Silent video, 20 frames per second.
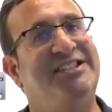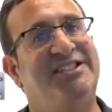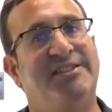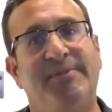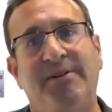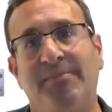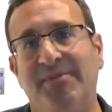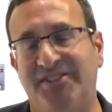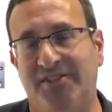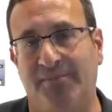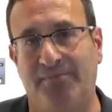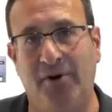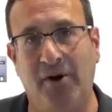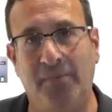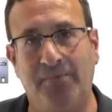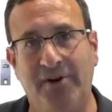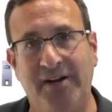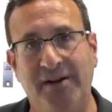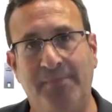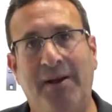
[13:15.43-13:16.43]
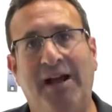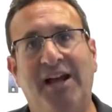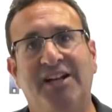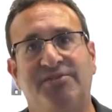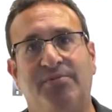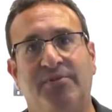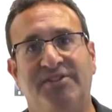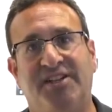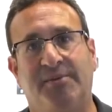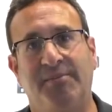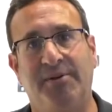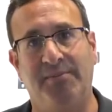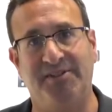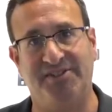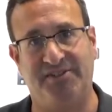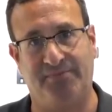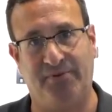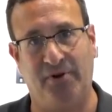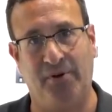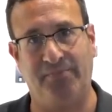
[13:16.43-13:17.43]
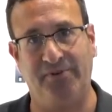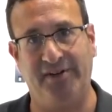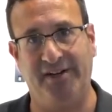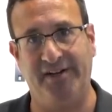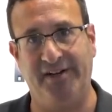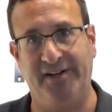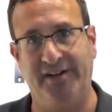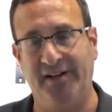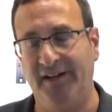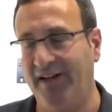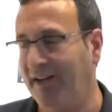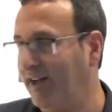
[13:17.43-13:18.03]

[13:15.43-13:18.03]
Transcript: easily be misappropriated, passwords can be misappropriated.